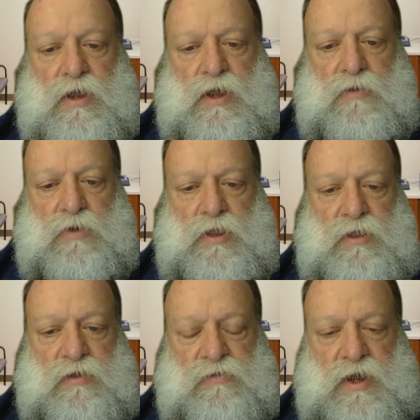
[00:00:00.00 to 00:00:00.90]
And one of the
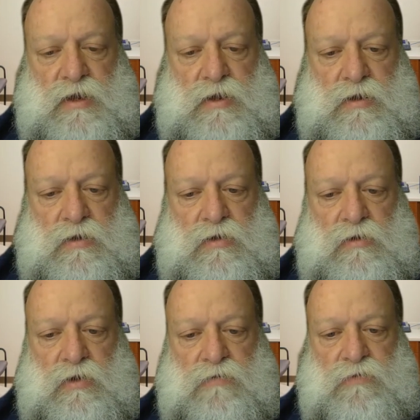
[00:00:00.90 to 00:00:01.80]
things I
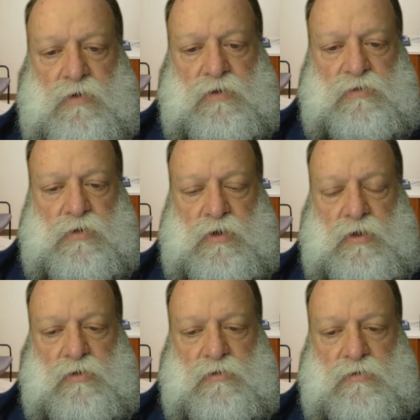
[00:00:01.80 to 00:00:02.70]
continually focus on
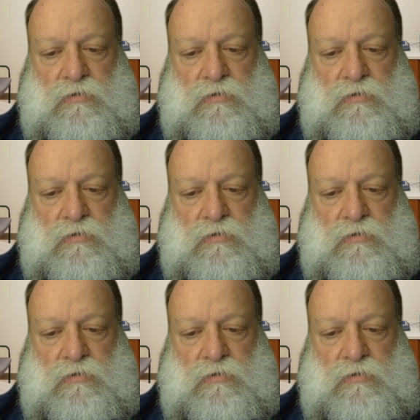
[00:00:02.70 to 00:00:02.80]
is,